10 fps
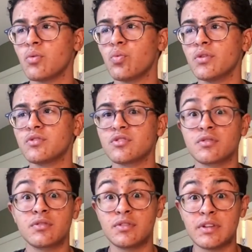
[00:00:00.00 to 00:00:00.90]
will
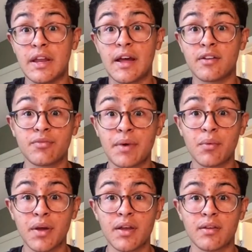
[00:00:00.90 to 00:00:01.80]
just get out of my
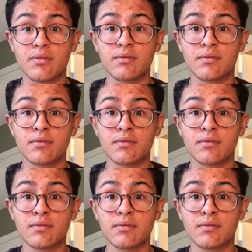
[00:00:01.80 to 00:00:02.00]
way